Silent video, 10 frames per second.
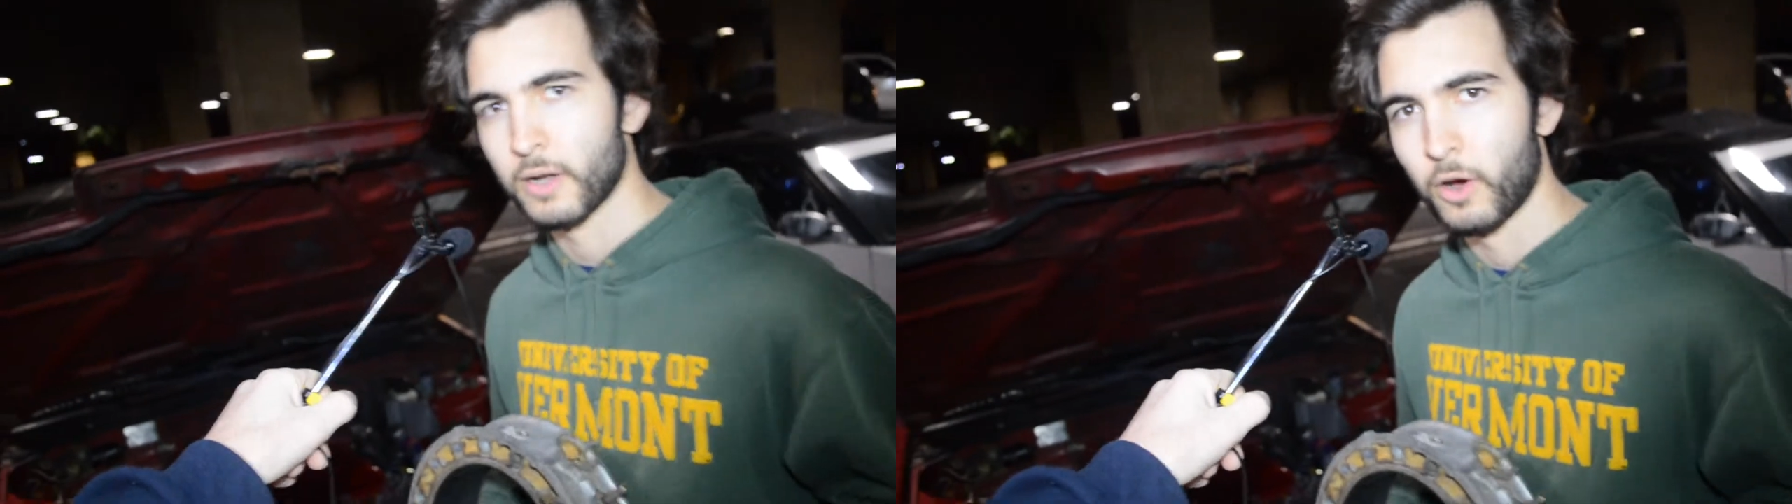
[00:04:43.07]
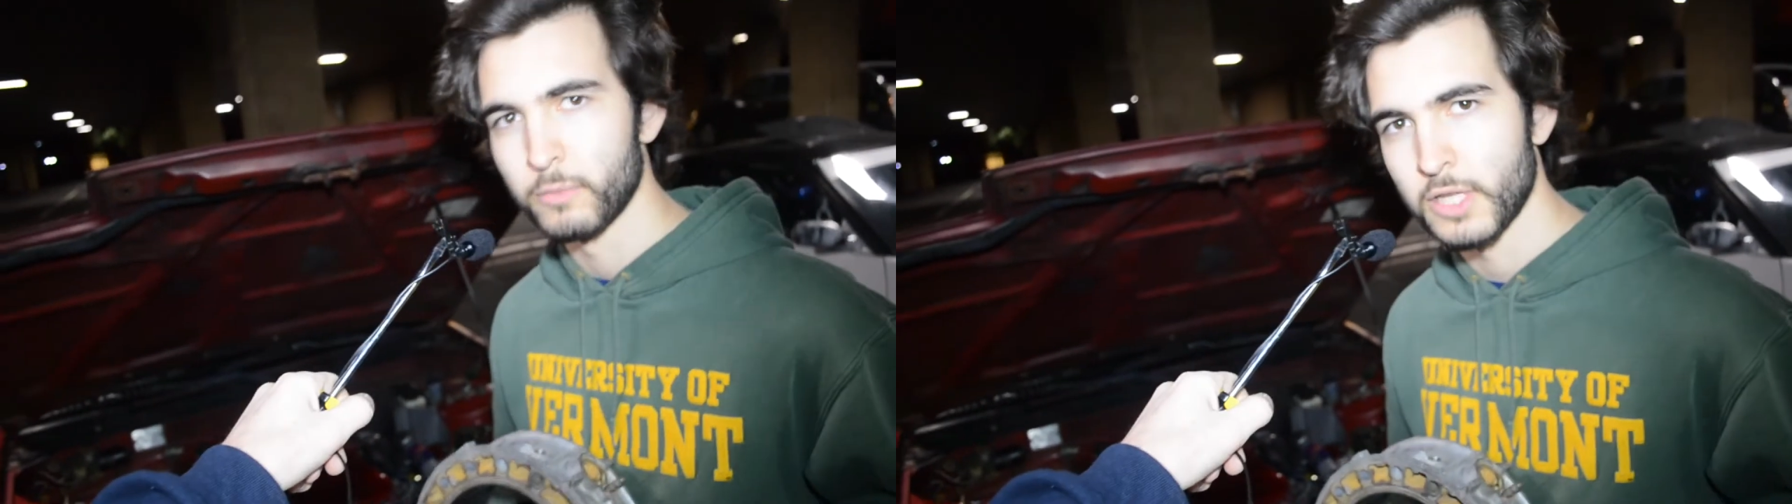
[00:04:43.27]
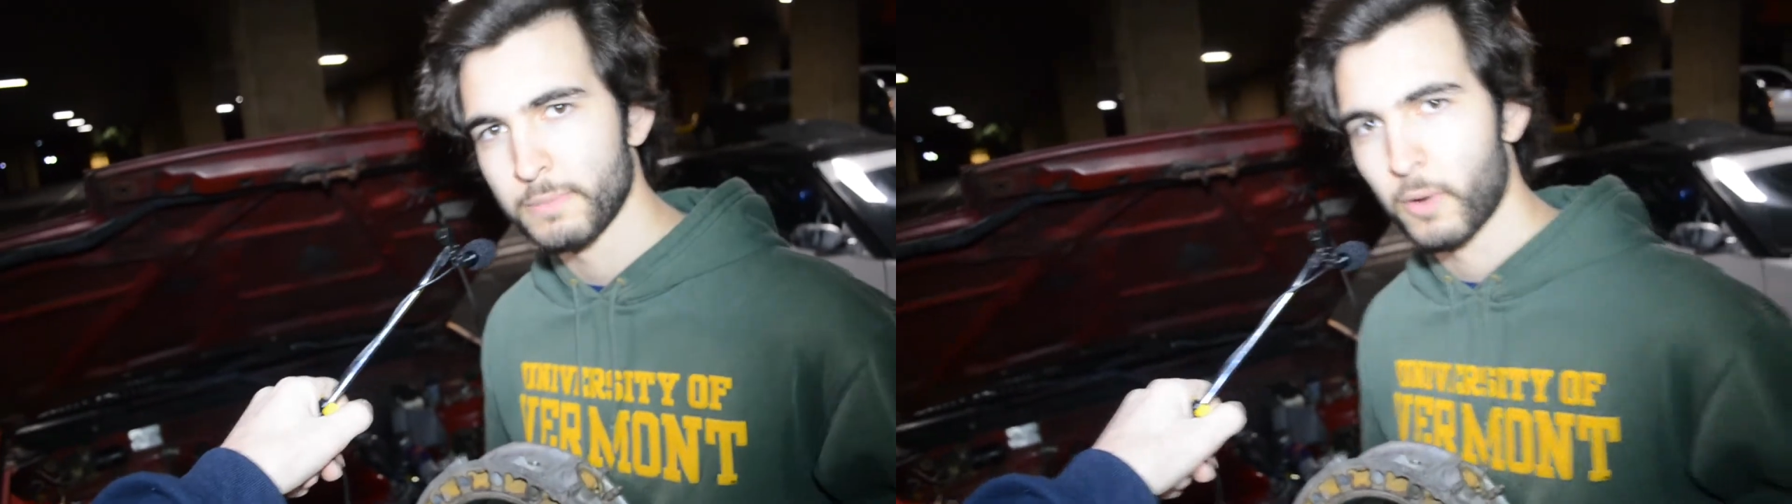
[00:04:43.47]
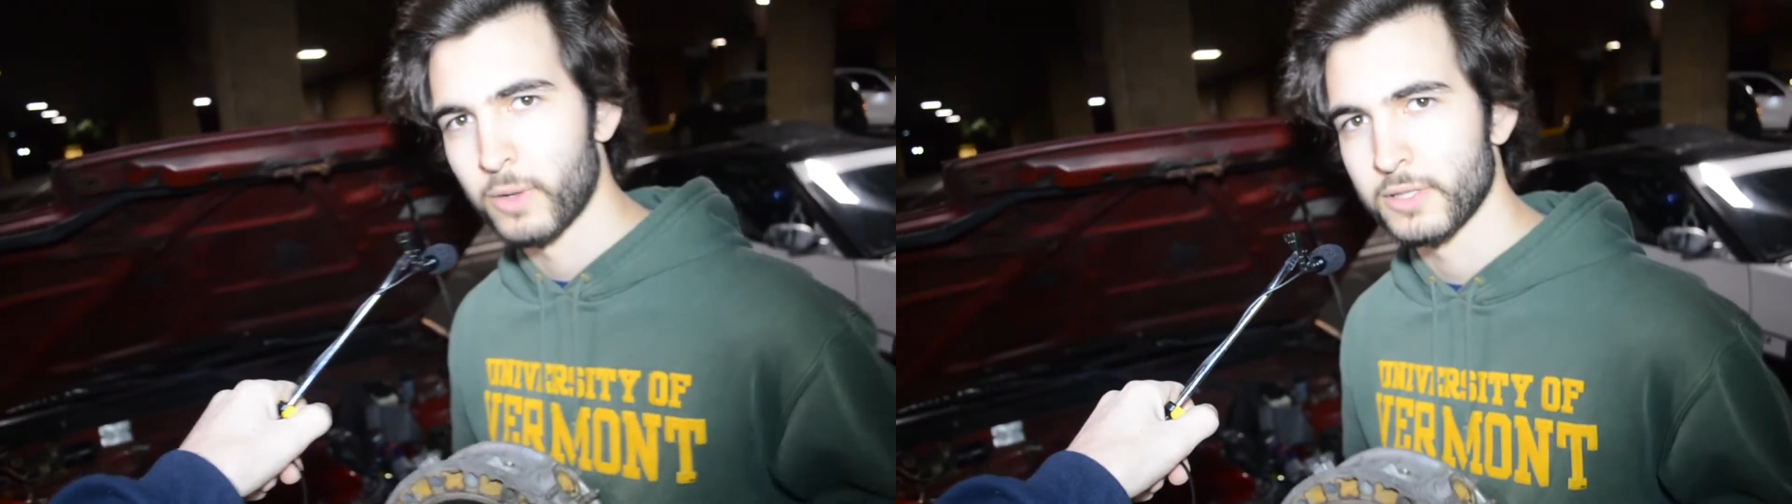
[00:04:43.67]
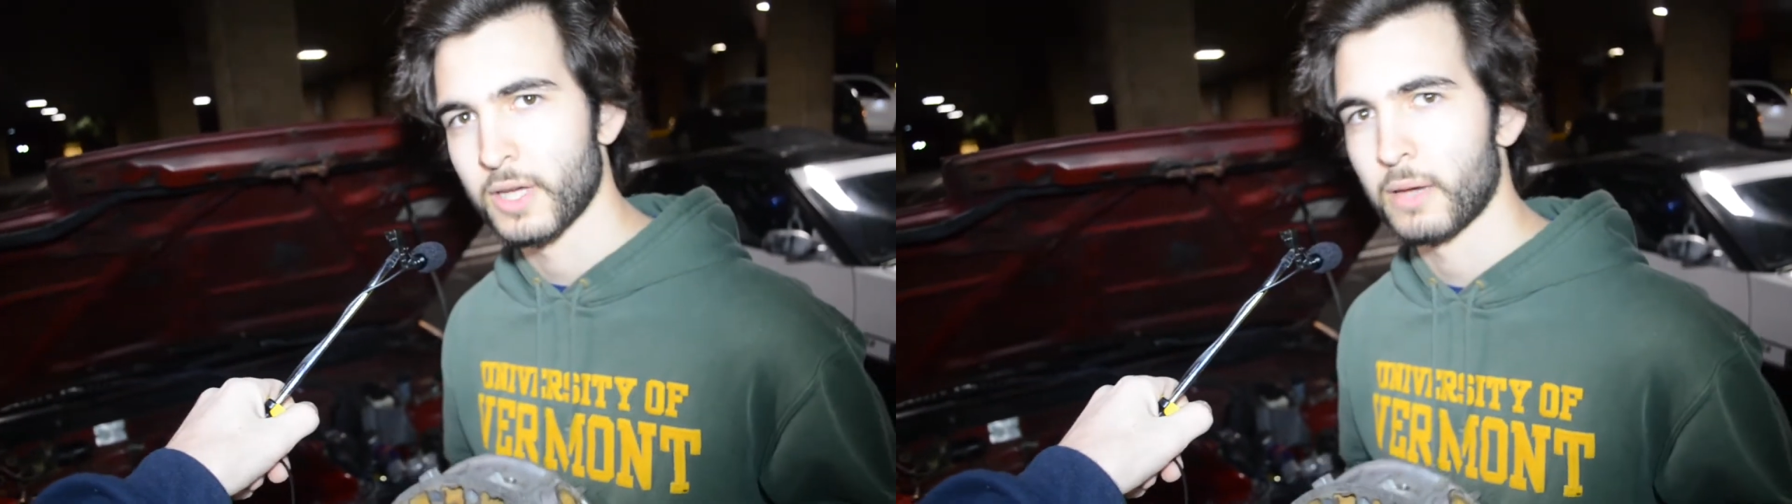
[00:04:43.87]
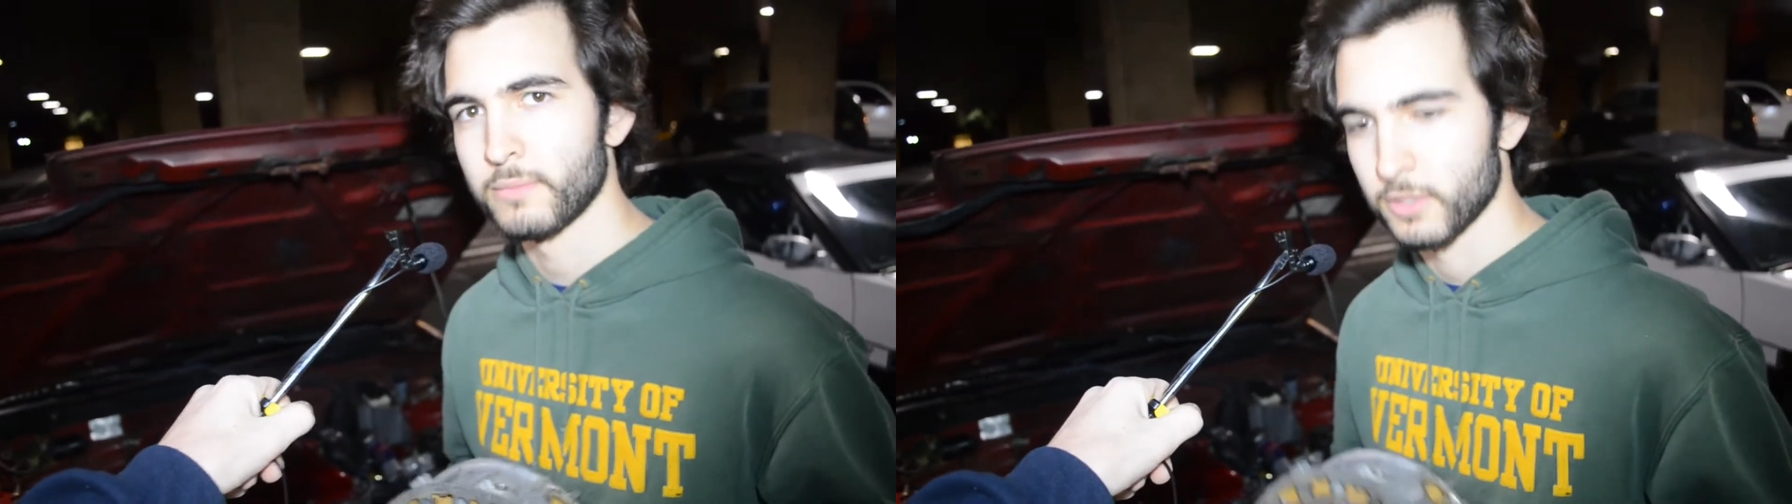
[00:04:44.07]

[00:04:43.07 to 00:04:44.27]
at a Home Depot one time.